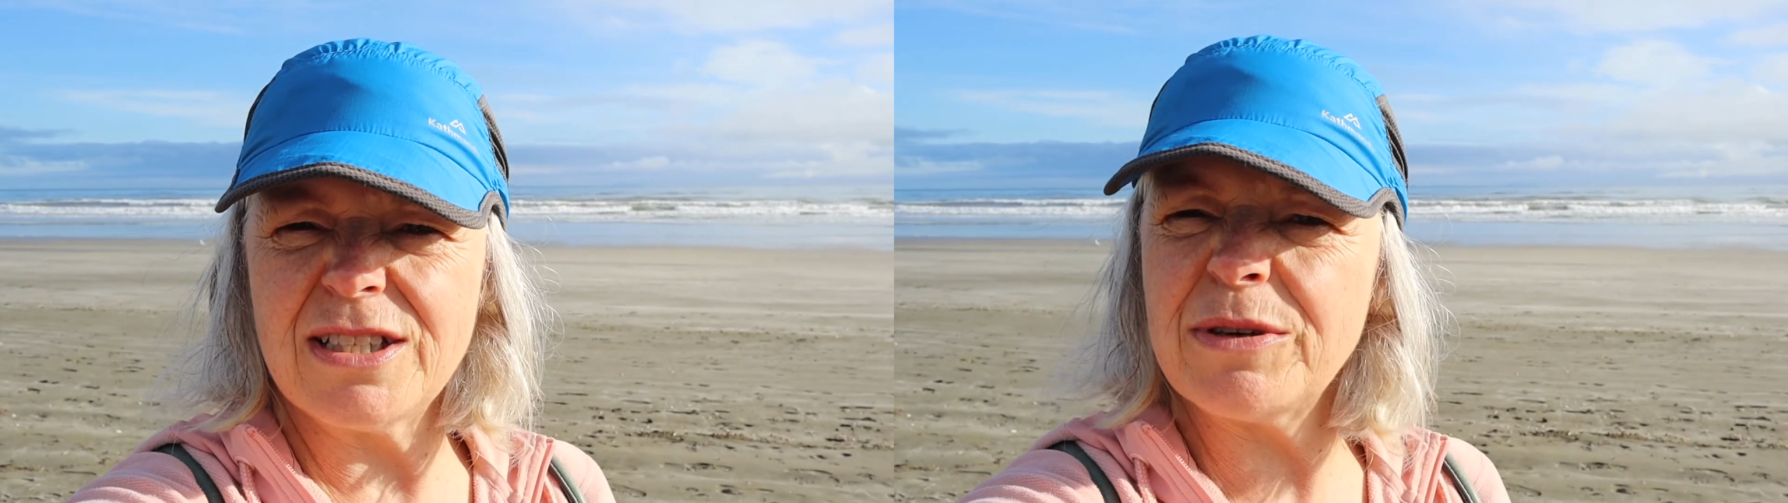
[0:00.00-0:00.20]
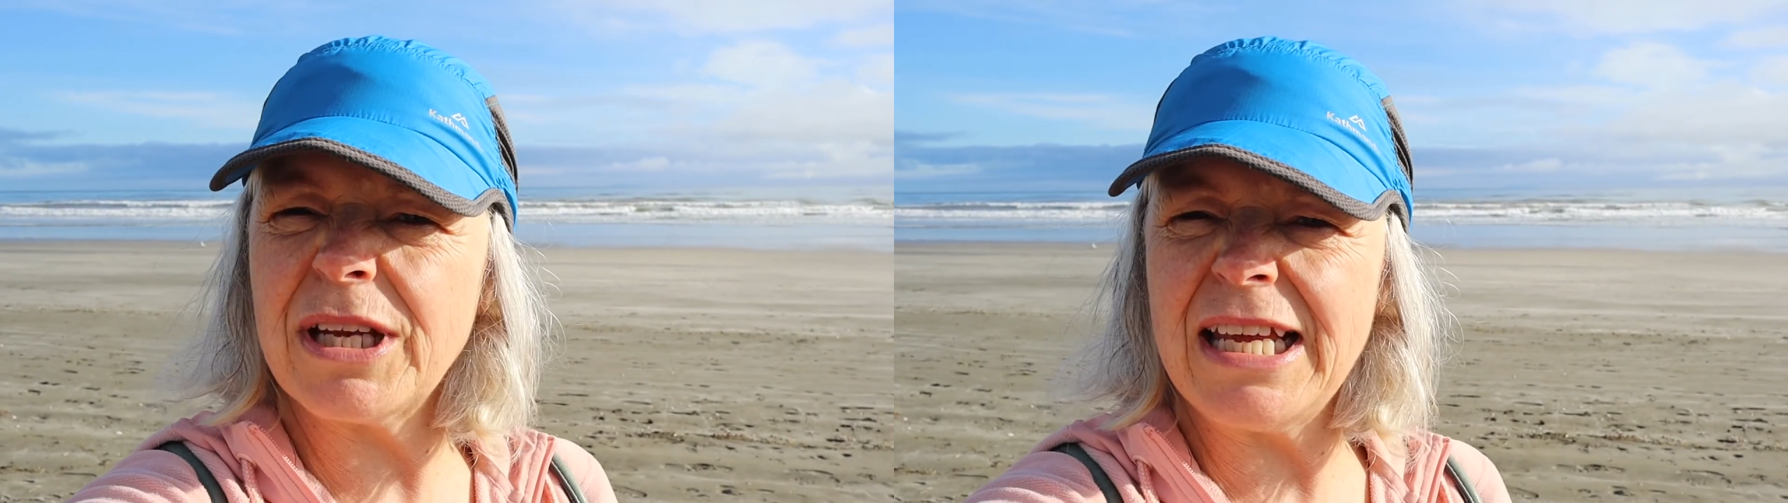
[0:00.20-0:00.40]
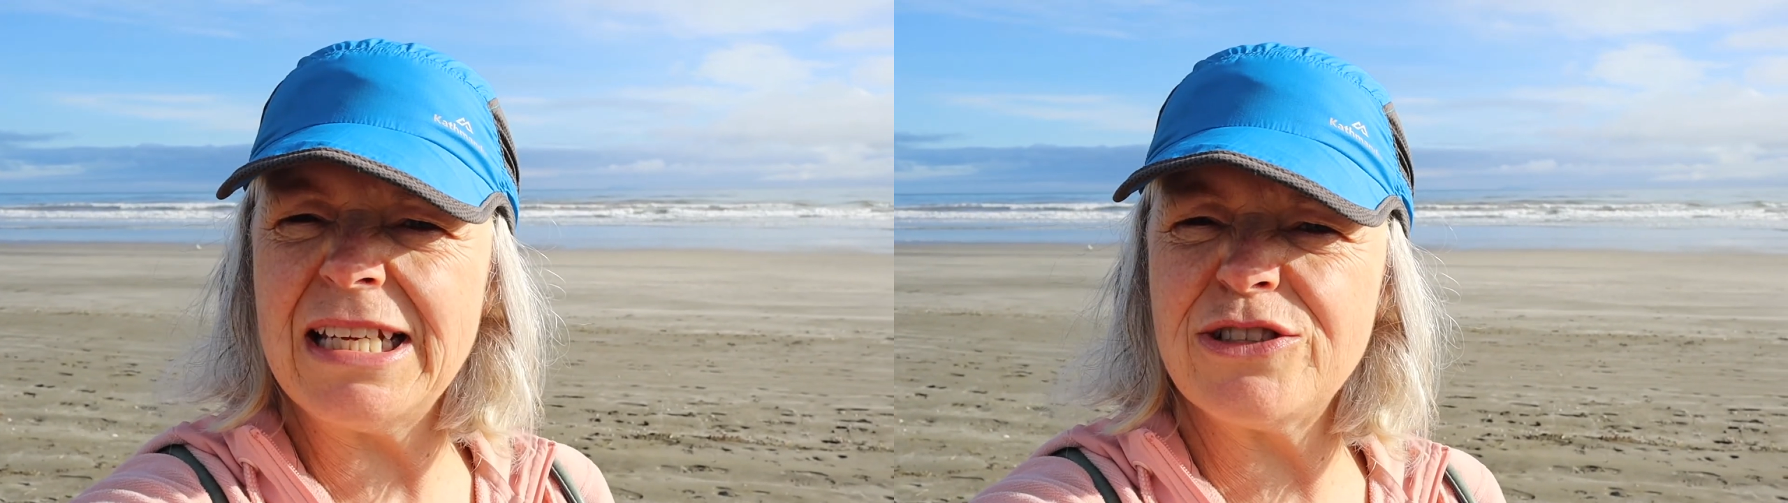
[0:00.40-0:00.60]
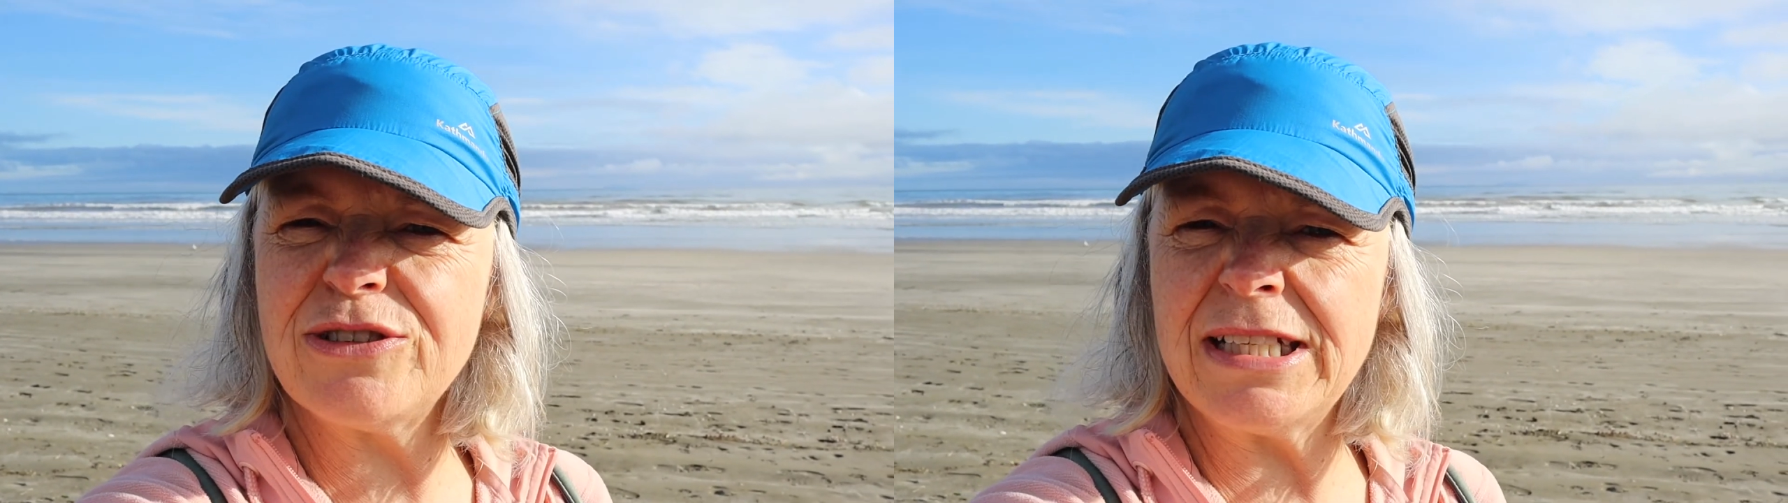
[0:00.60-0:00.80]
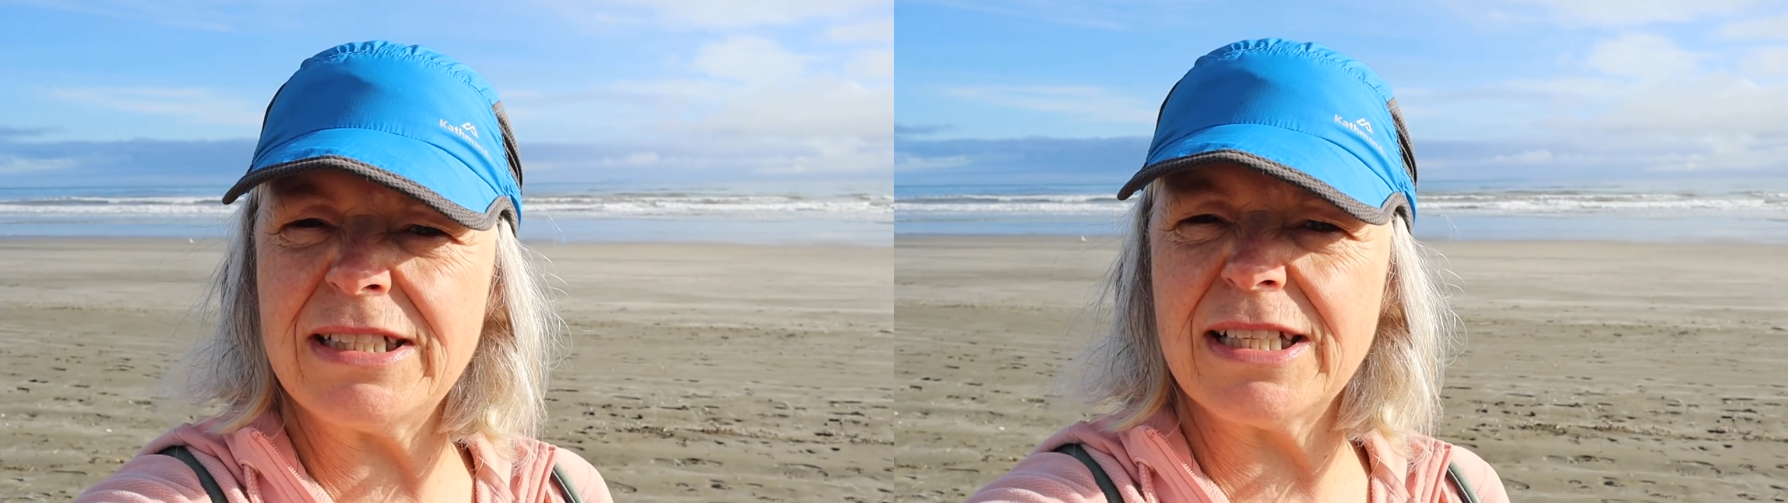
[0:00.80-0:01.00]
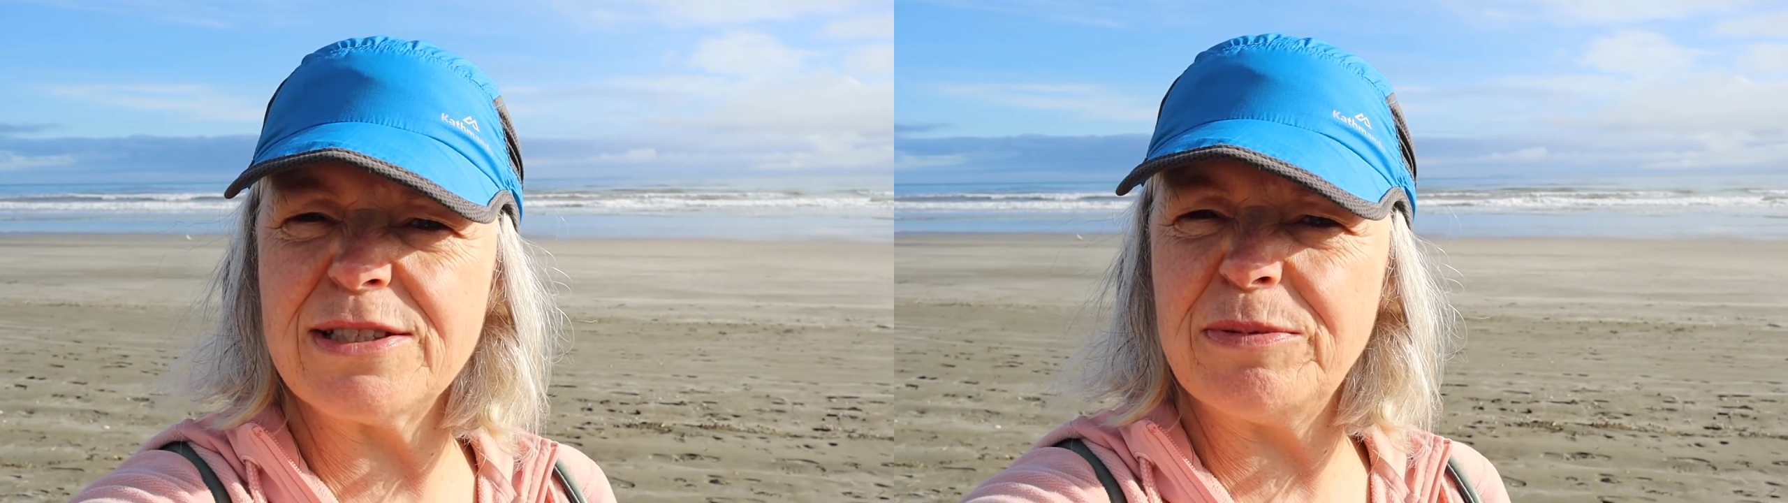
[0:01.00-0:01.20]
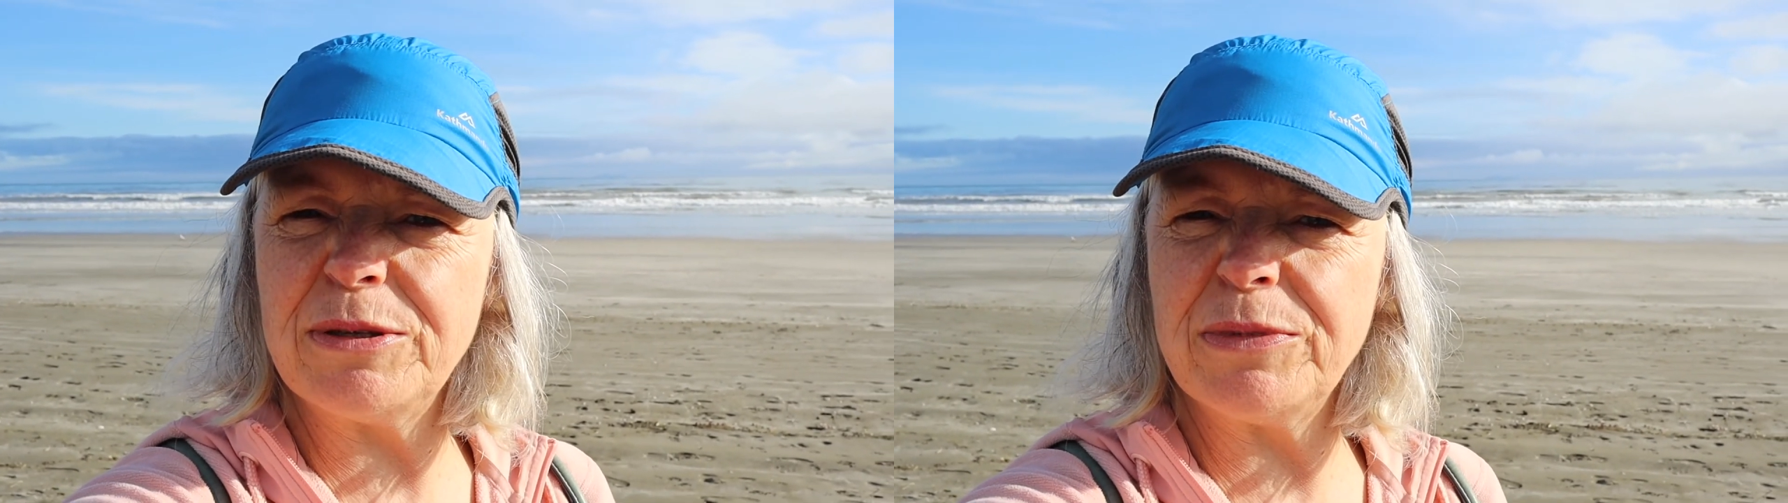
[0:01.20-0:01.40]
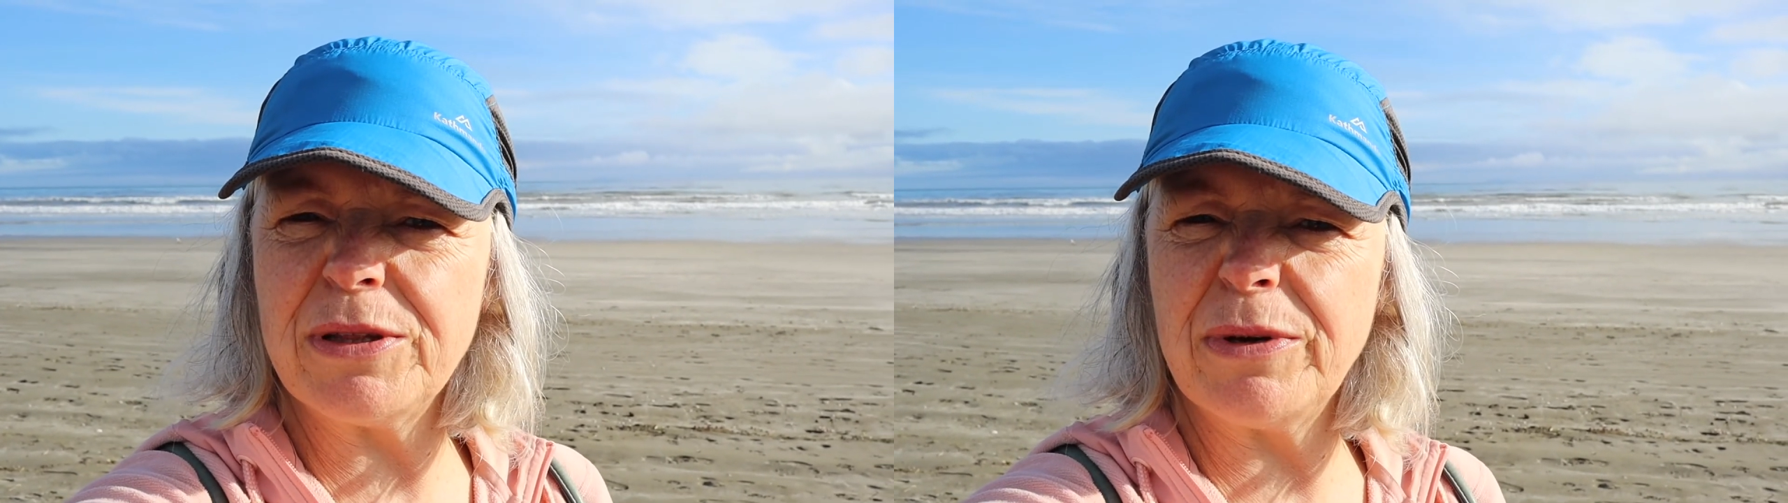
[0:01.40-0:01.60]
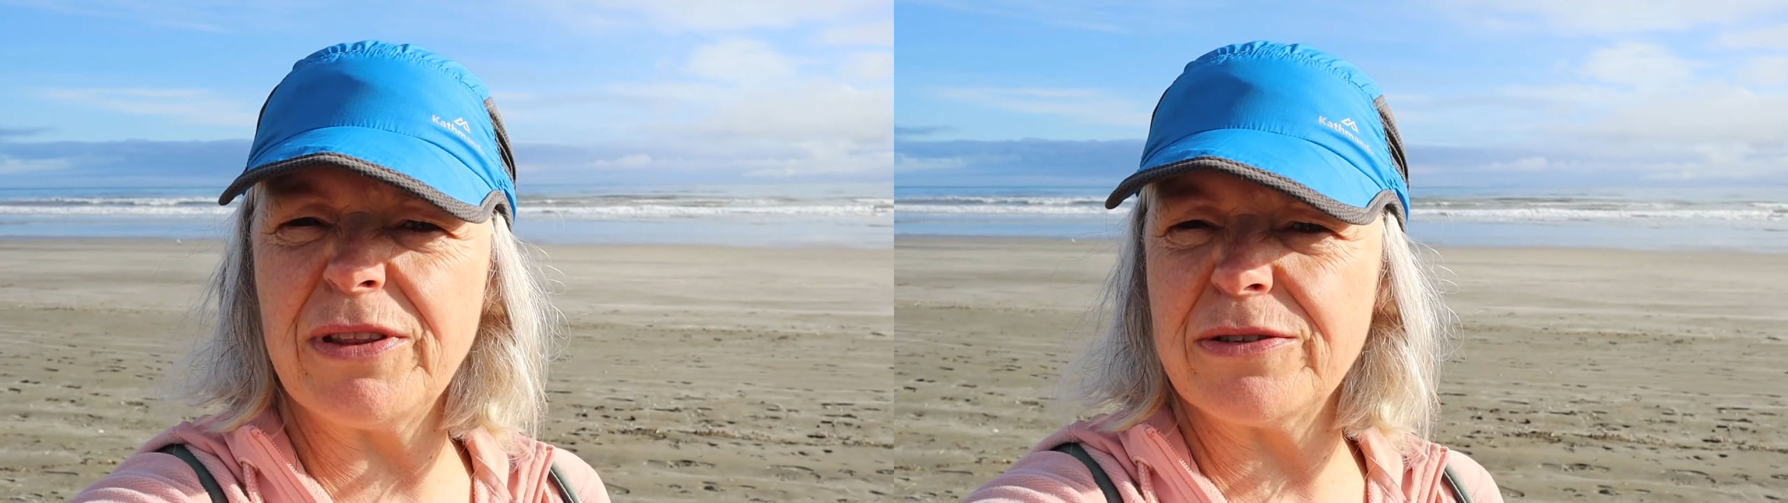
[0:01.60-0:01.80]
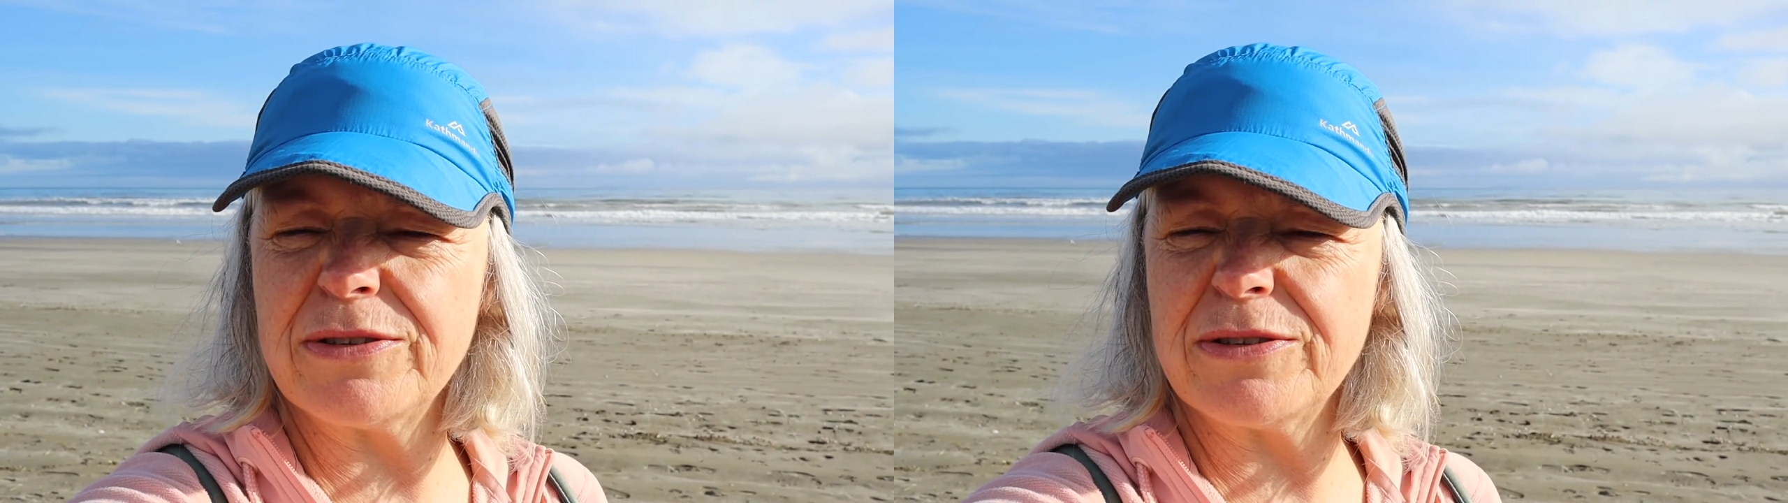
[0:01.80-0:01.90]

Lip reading: So we're going to head straight to Gisborne where the weather